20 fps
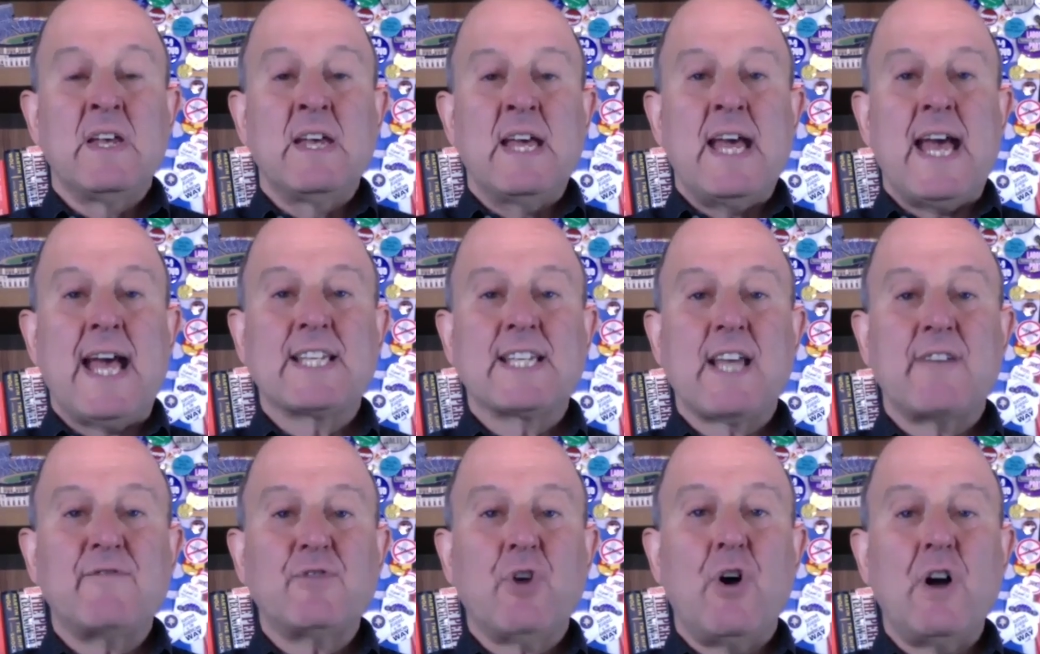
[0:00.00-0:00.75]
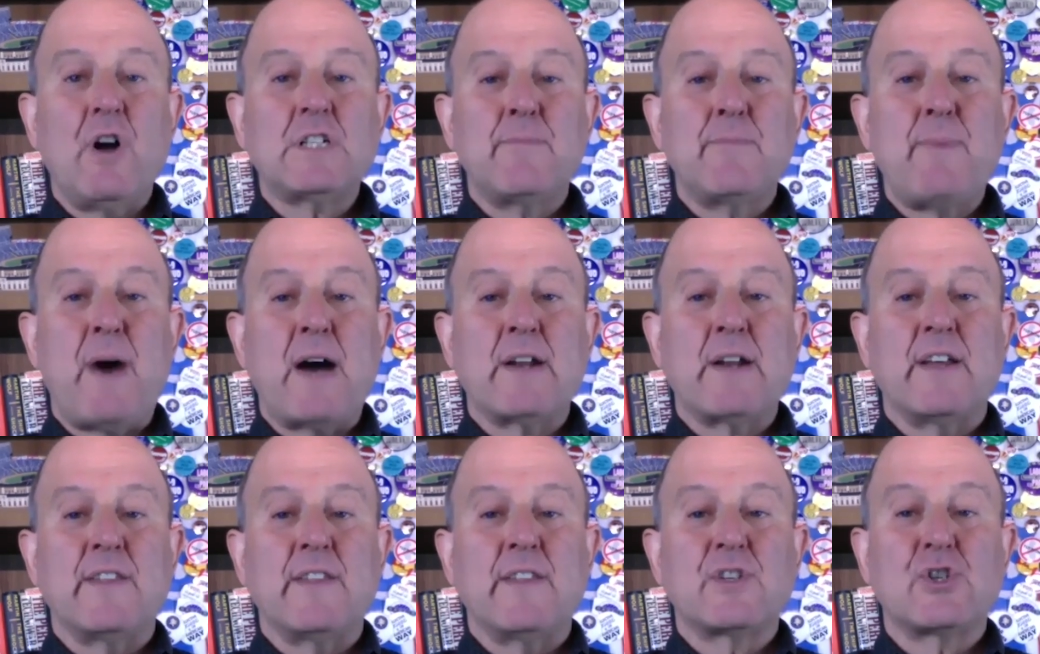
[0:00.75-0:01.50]
As I've talked about
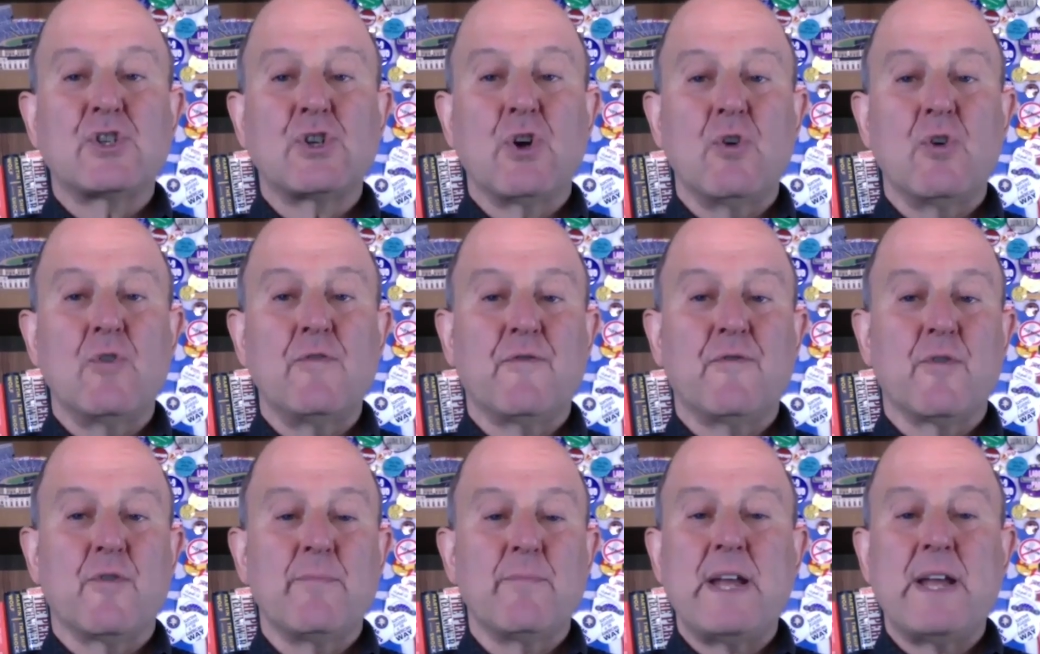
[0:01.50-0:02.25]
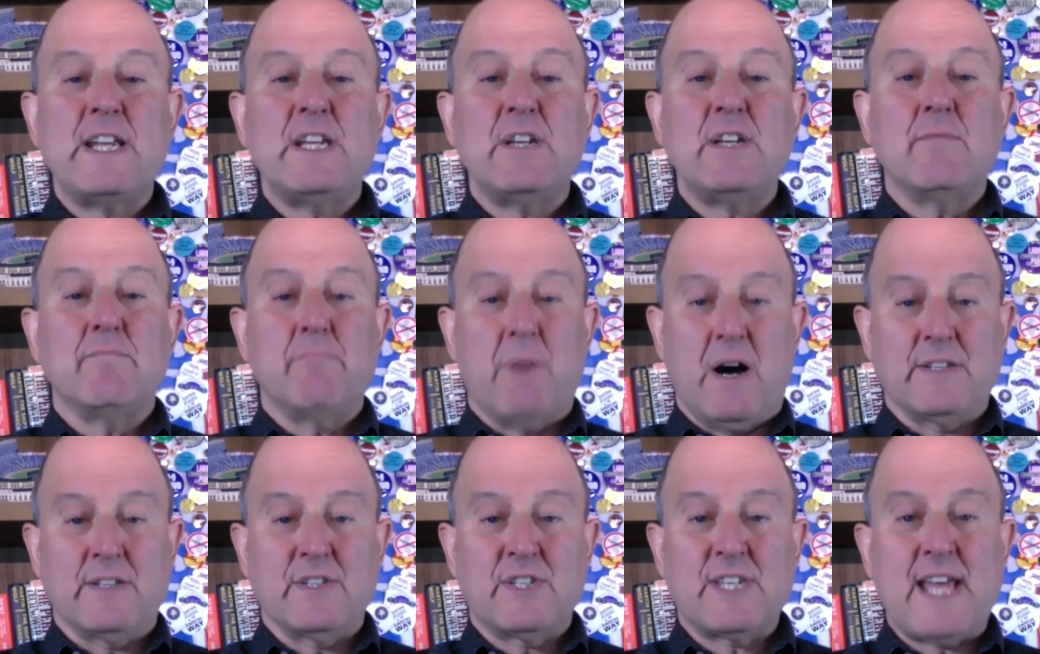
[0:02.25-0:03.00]
in this show for many
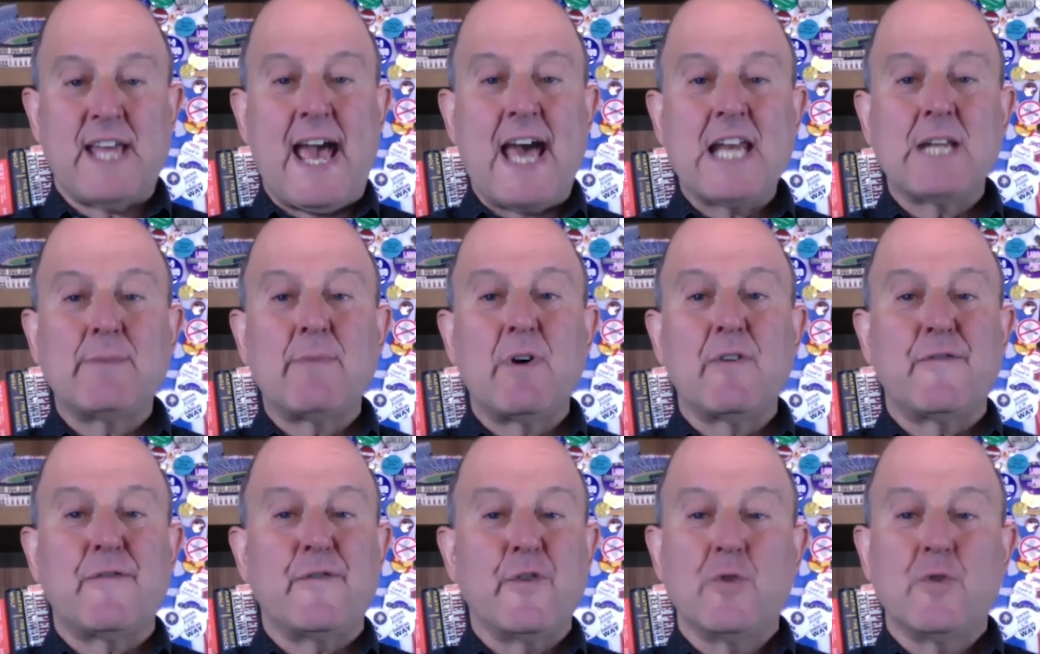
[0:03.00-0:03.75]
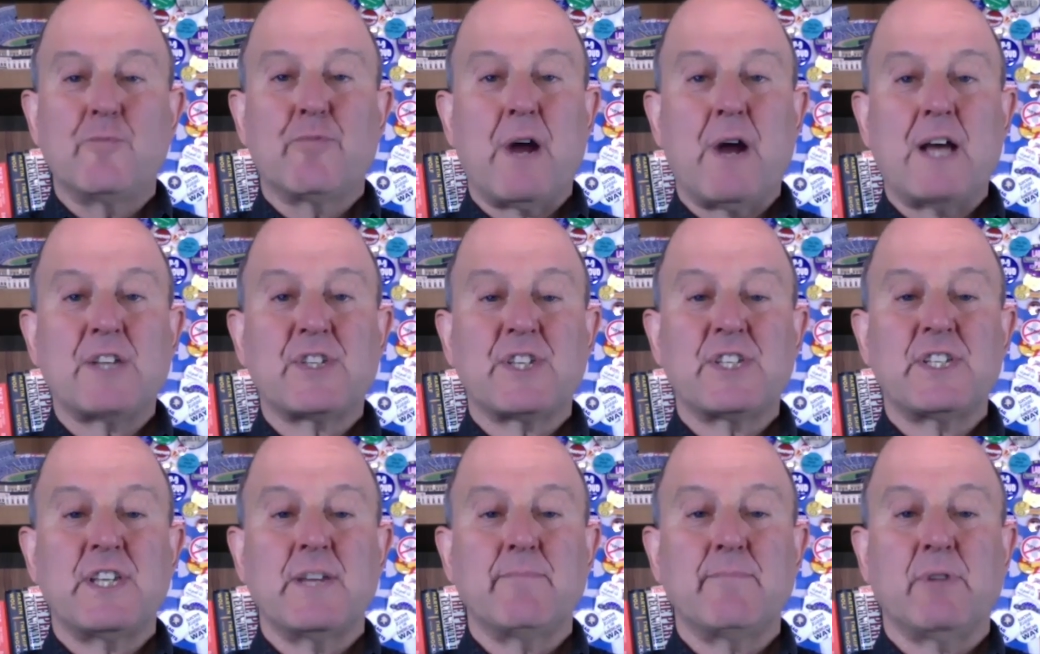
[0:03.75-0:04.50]
months, animal food
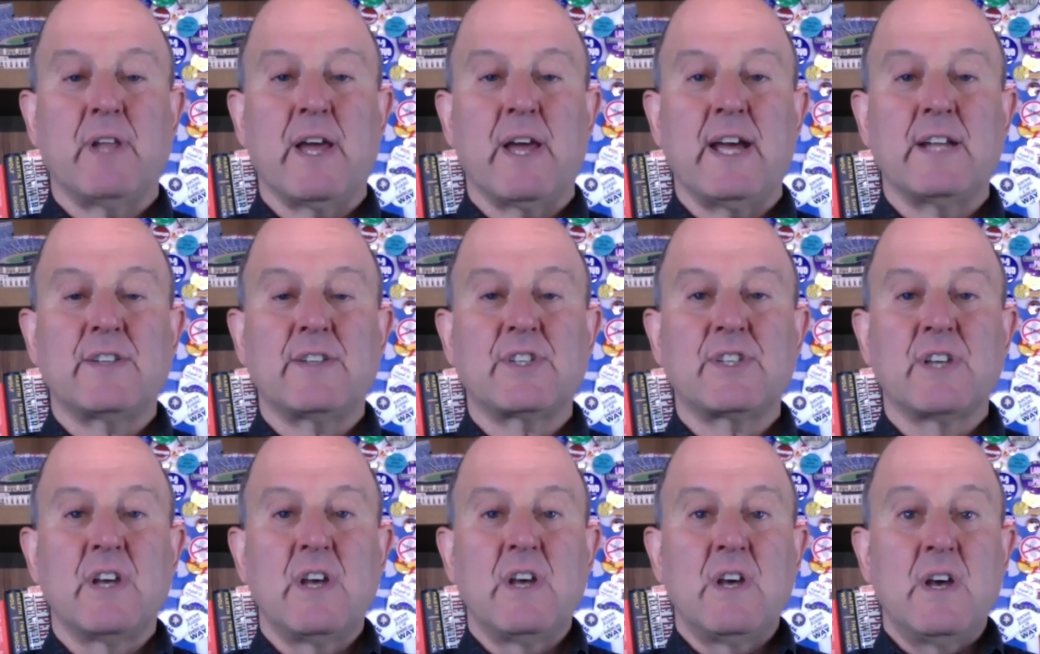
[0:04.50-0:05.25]
processing plants,